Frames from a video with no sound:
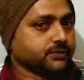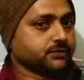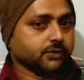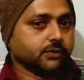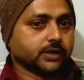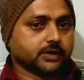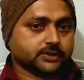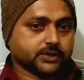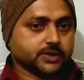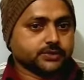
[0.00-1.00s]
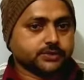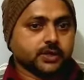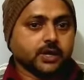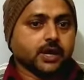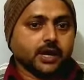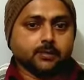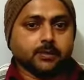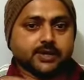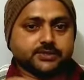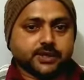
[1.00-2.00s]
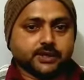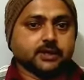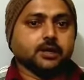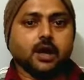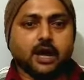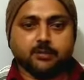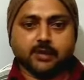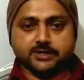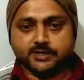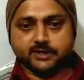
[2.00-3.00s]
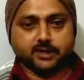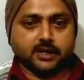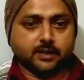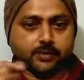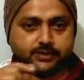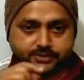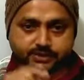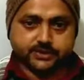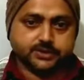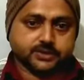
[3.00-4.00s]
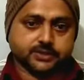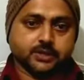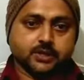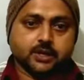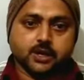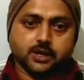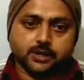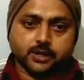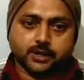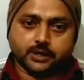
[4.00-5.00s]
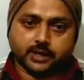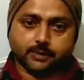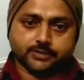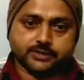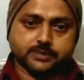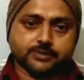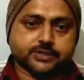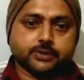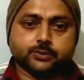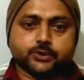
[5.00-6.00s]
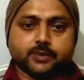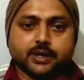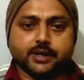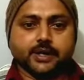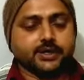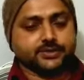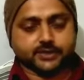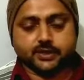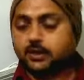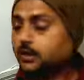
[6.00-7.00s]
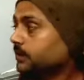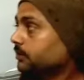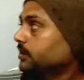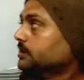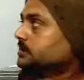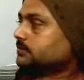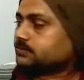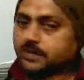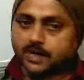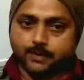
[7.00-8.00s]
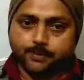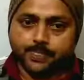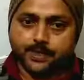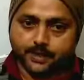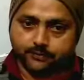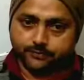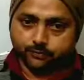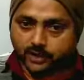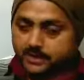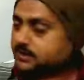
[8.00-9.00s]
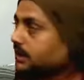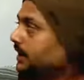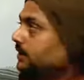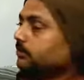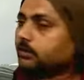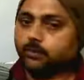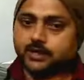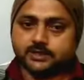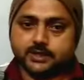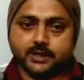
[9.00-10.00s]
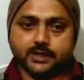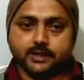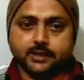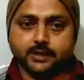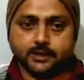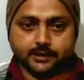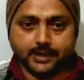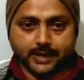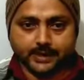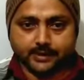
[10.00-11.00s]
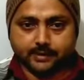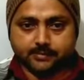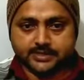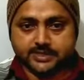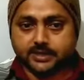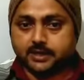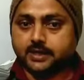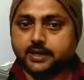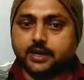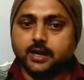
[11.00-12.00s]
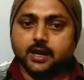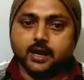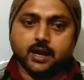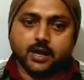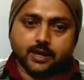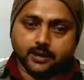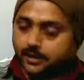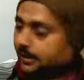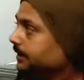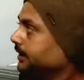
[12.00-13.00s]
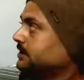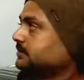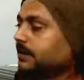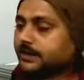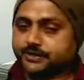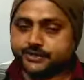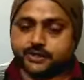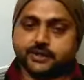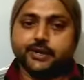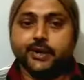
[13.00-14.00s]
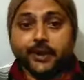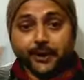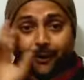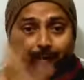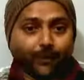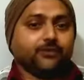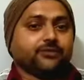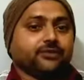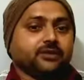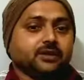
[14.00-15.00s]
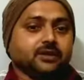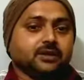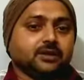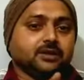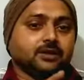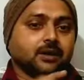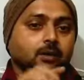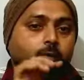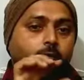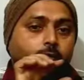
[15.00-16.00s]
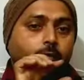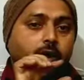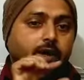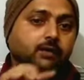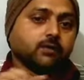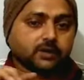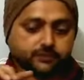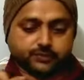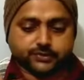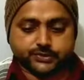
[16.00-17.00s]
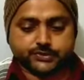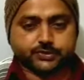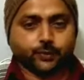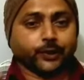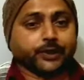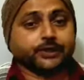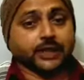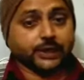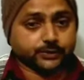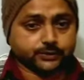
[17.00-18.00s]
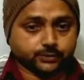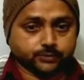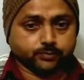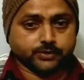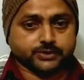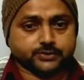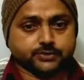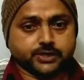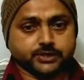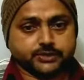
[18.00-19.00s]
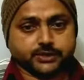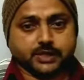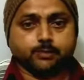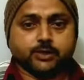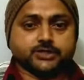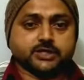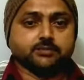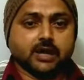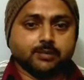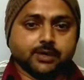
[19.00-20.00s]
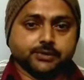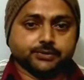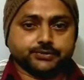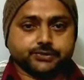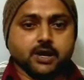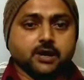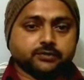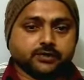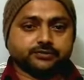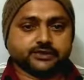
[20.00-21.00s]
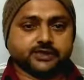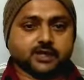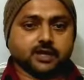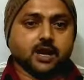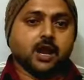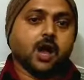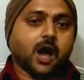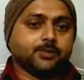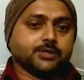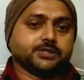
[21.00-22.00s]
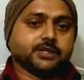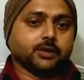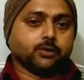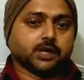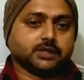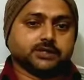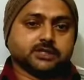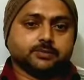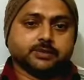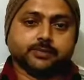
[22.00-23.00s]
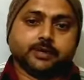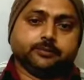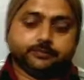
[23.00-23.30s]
So you can search in my channel, and my channel name is this Chemistry with Santosh Pandey. Sir, you can subscribe if you want, and you can watch that diagrammatically explanation of van der Waal forces. Okay, thank you so much, students. Keep watching my videos for further updating you content with me.